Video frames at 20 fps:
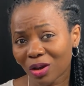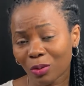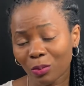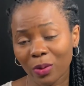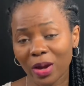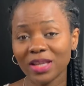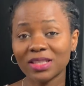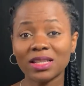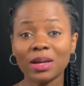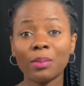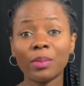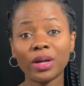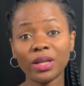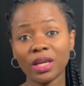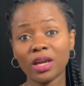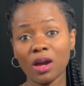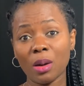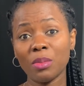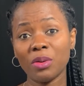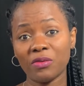Where is that money
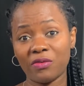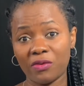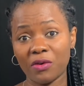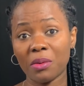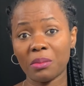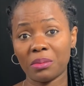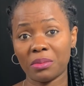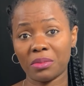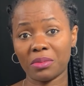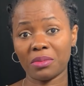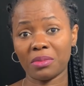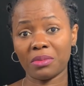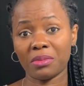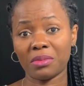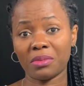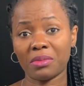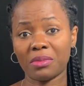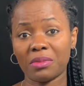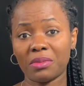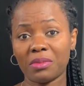coming from,
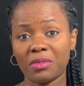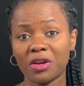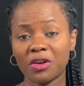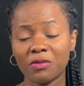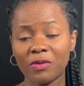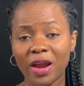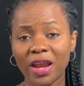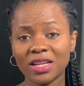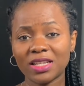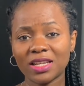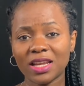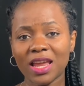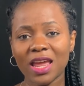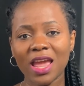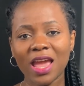right?